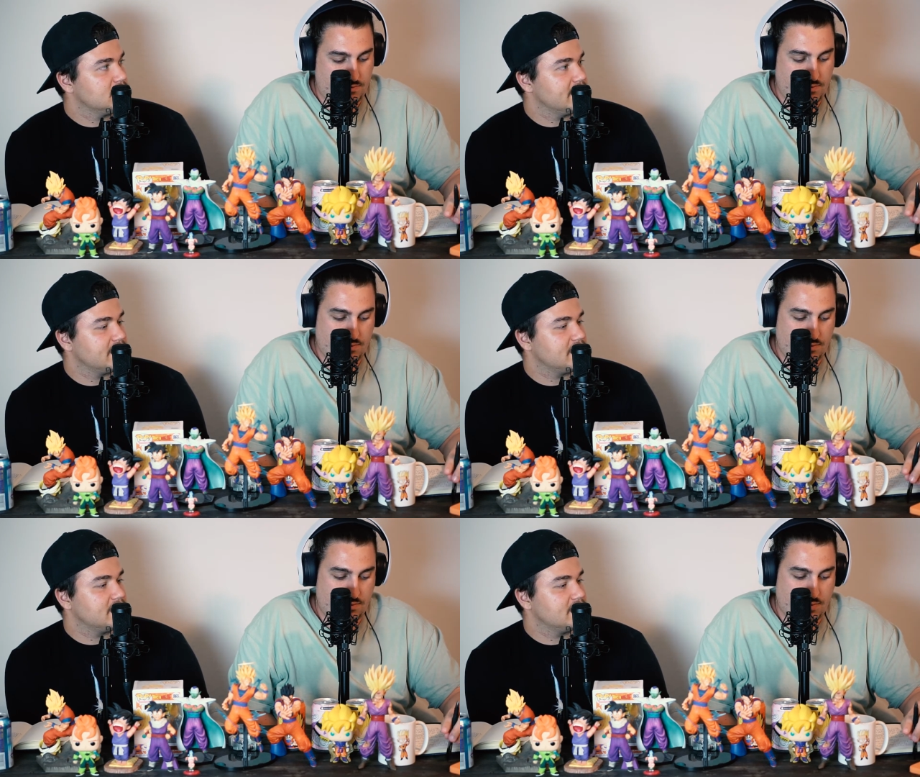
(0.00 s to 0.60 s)

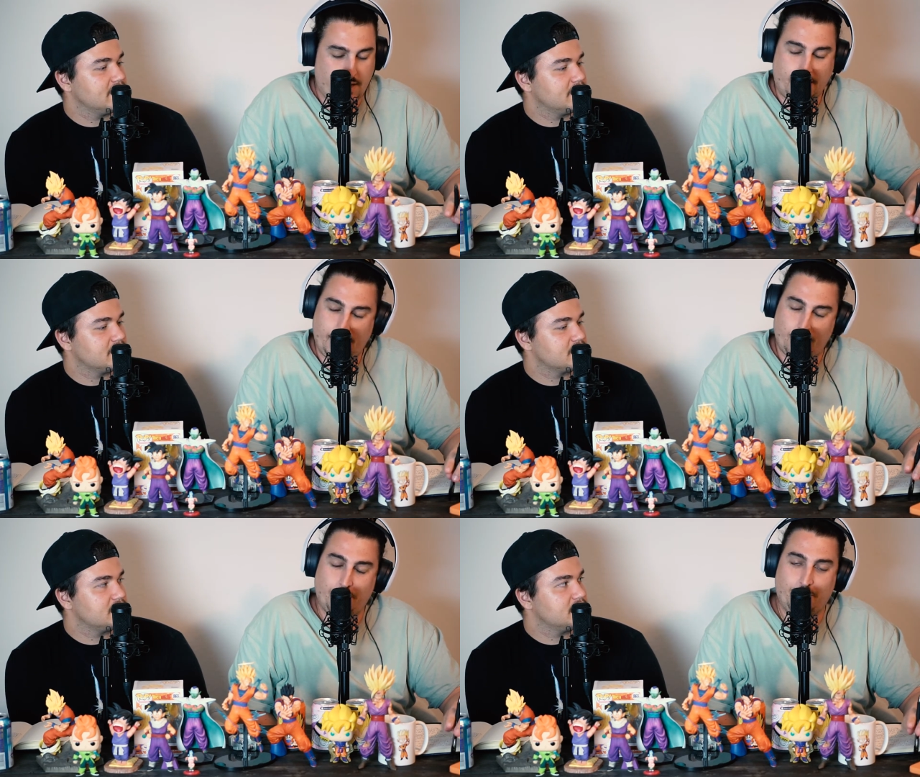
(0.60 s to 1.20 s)
Speaker 1: Like I
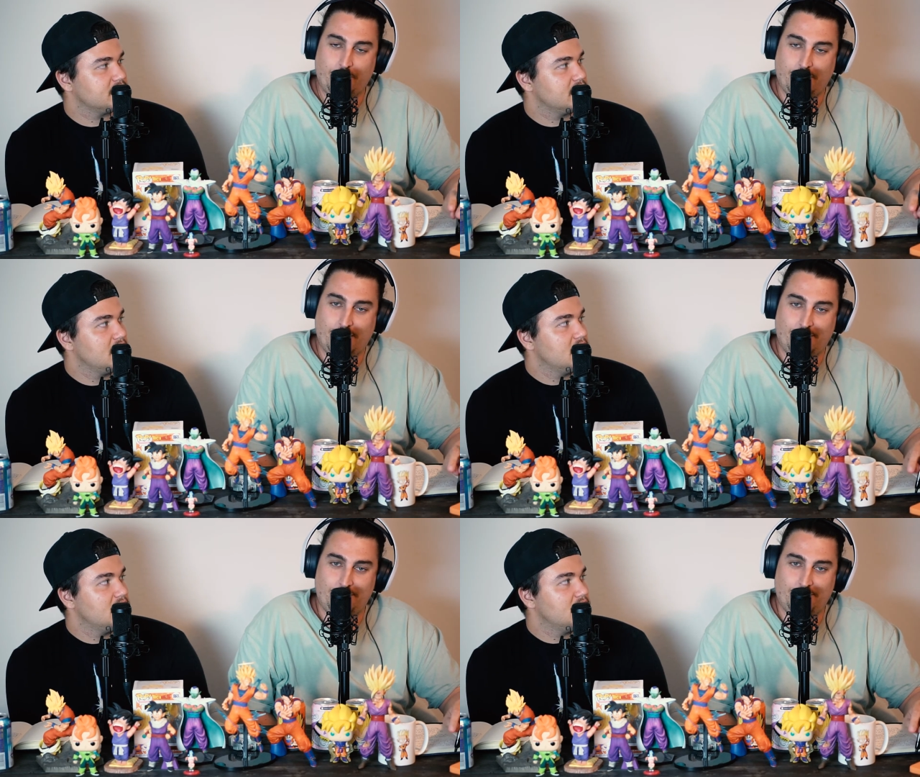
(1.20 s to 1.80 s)
There's, can't remember
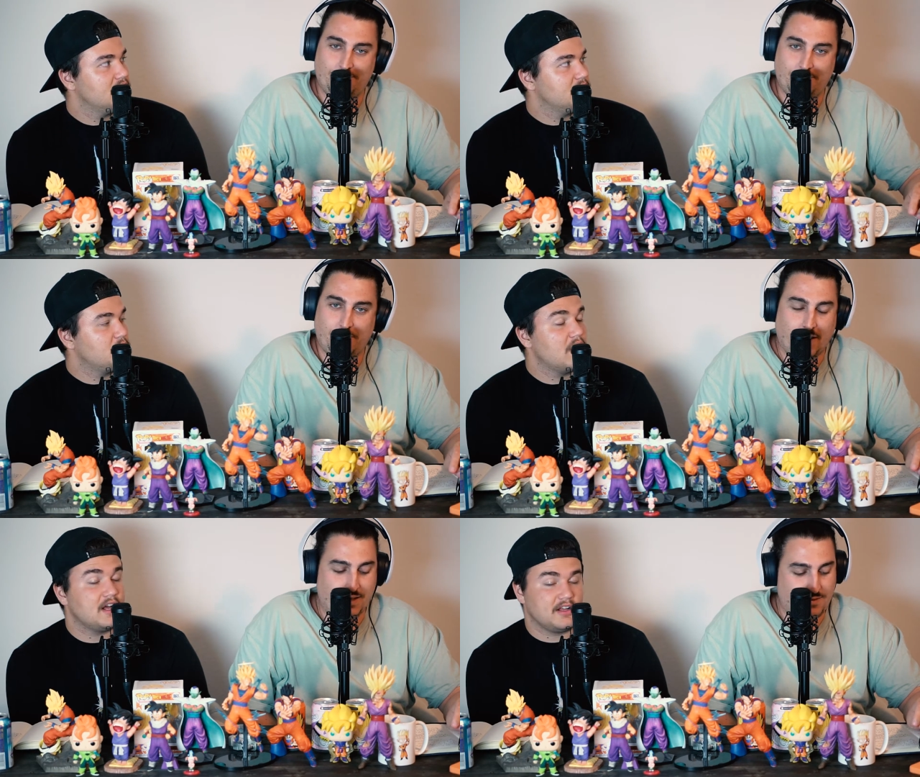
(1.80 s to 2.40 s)
now. Um,
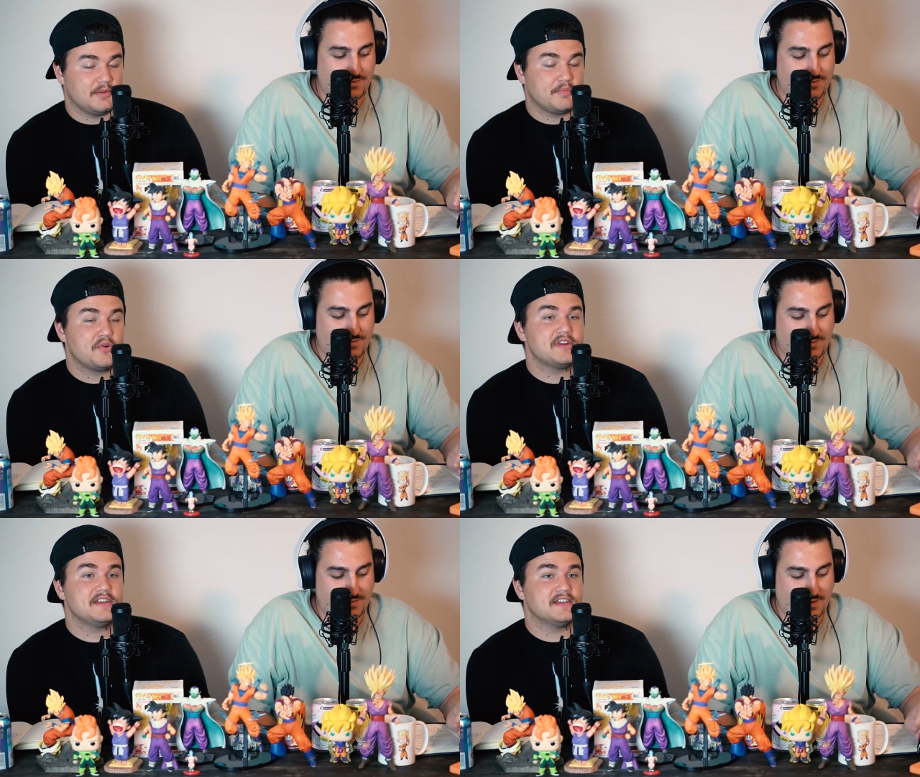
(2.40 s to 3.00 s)
well, um,
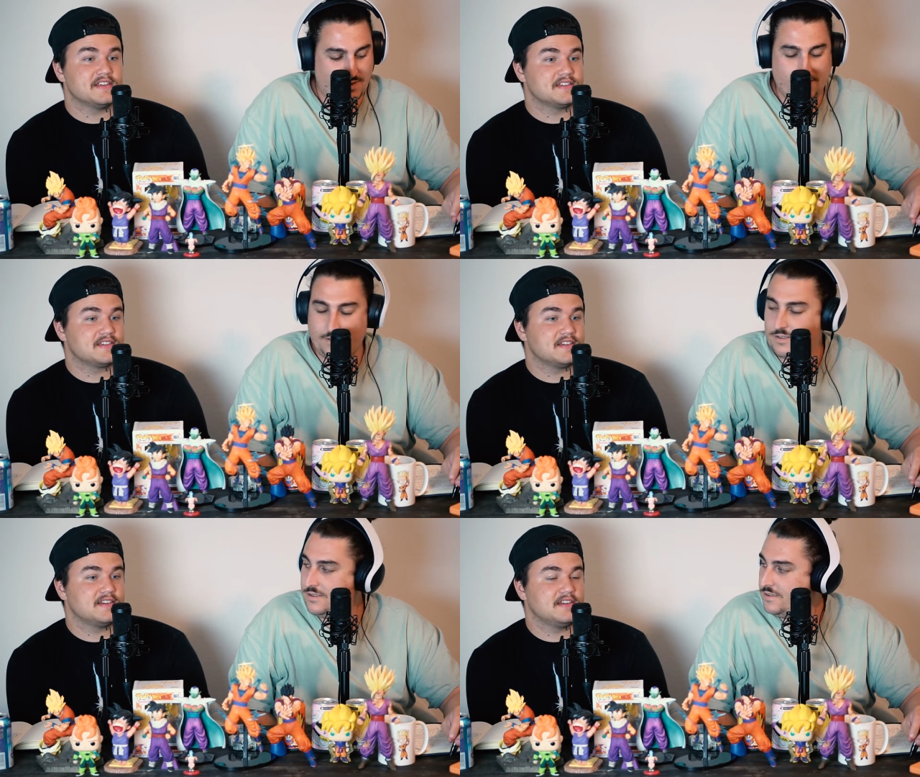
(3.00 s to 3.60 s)
point
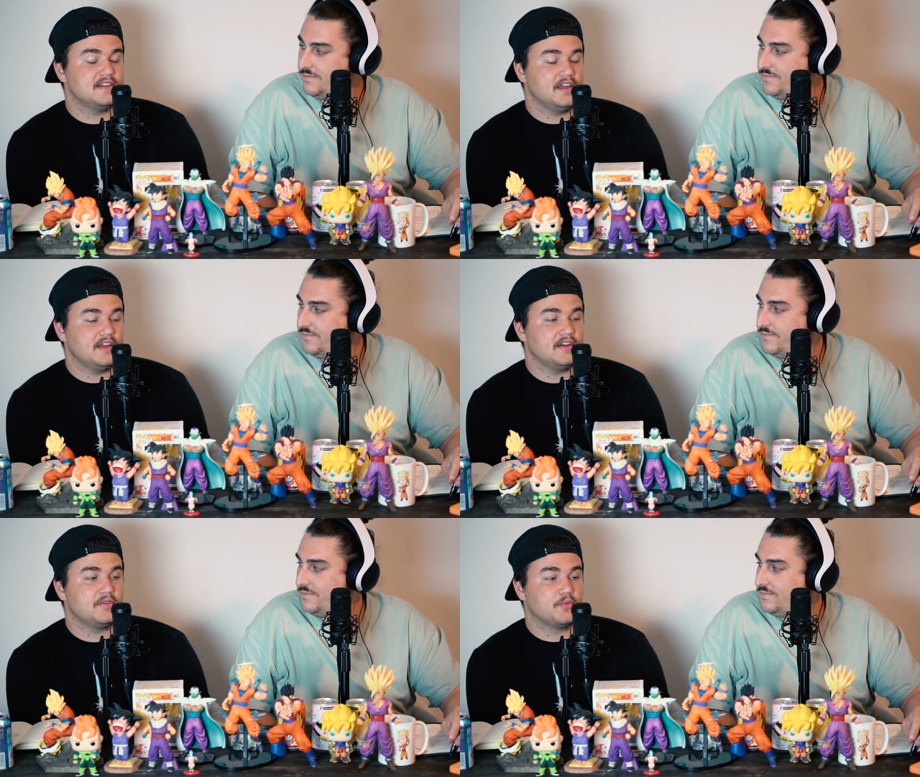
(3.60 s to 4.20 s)
is,
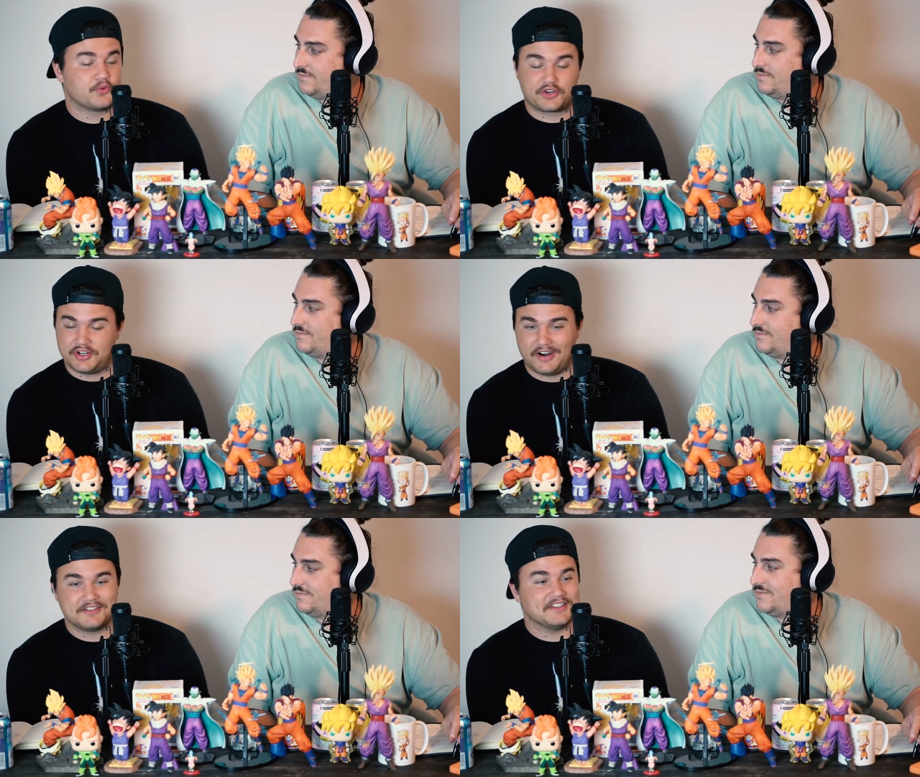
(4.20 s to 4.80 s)

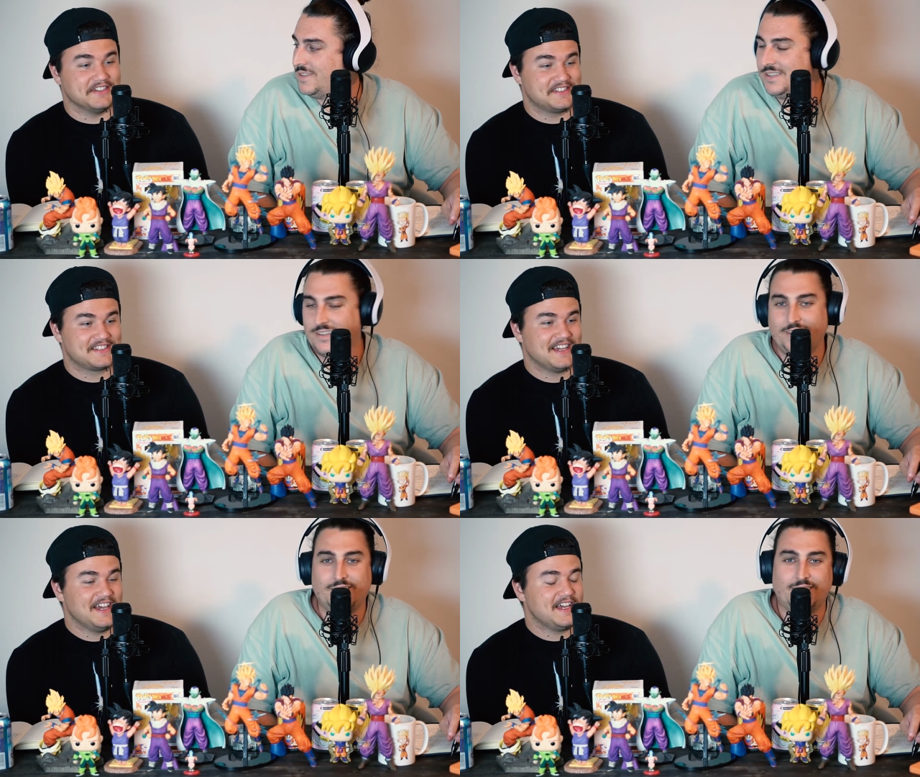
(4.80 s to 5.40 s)

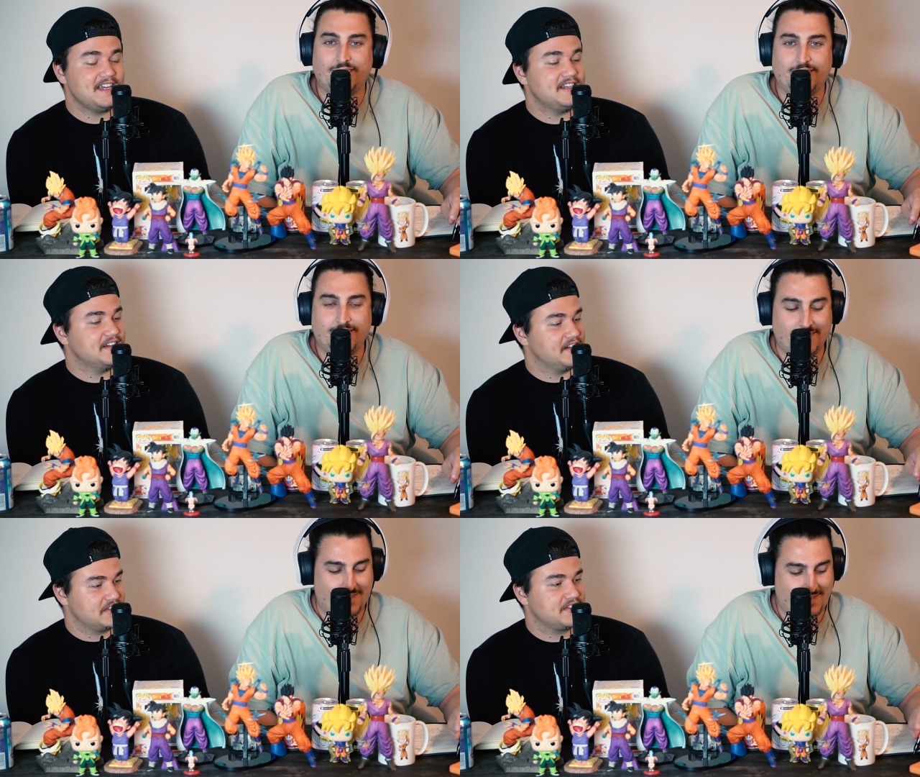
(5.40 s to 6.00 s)
regardless, he
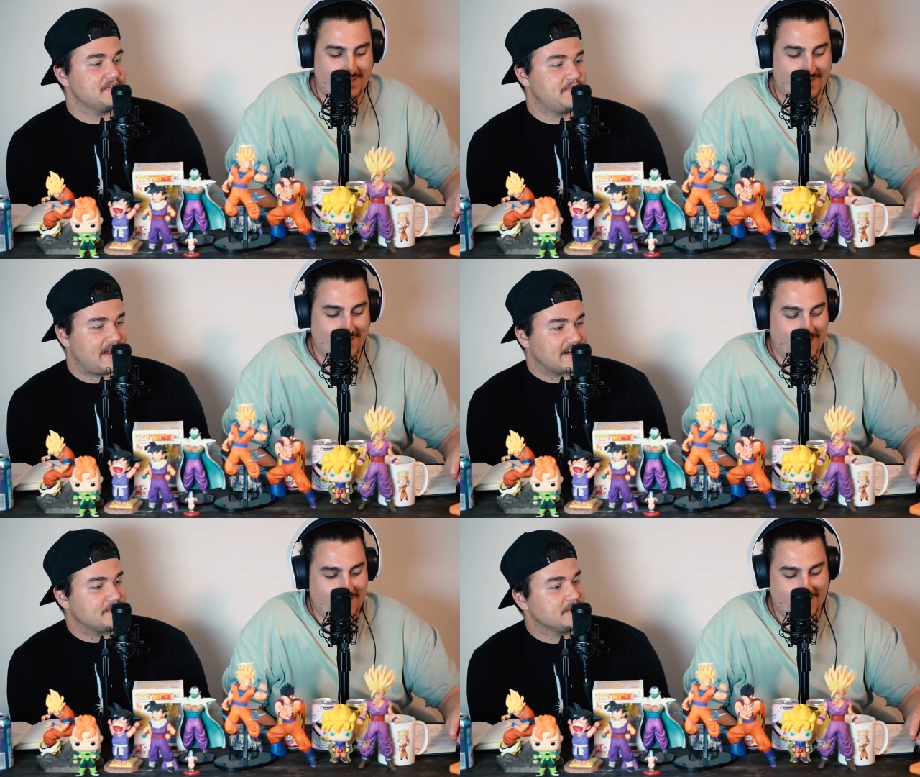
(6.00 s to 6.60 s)
does in
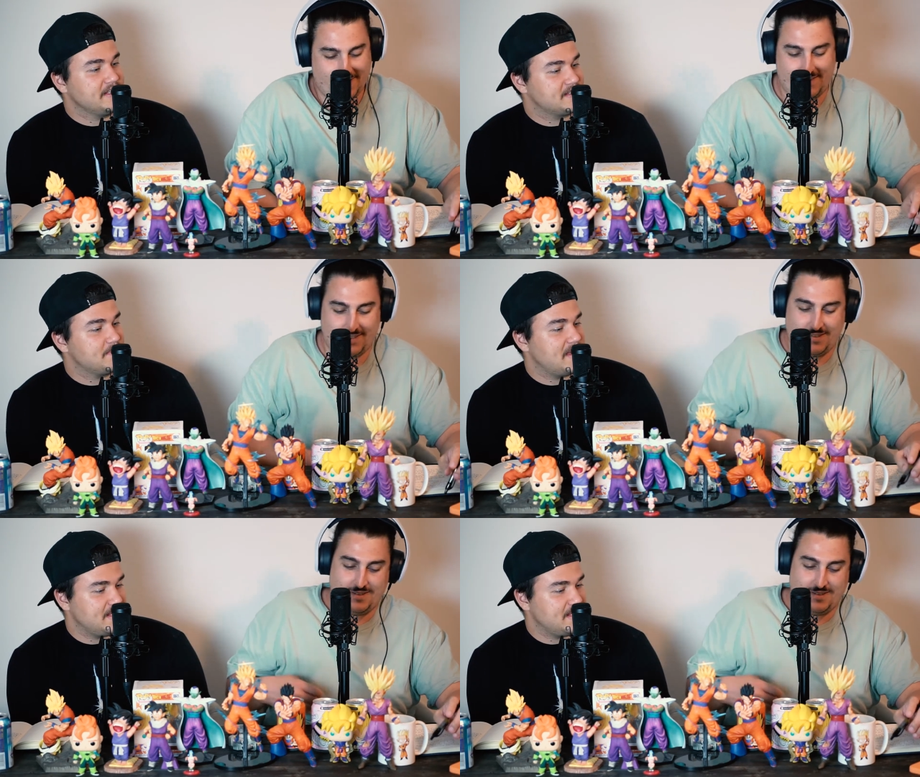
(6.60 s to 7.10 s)
fact release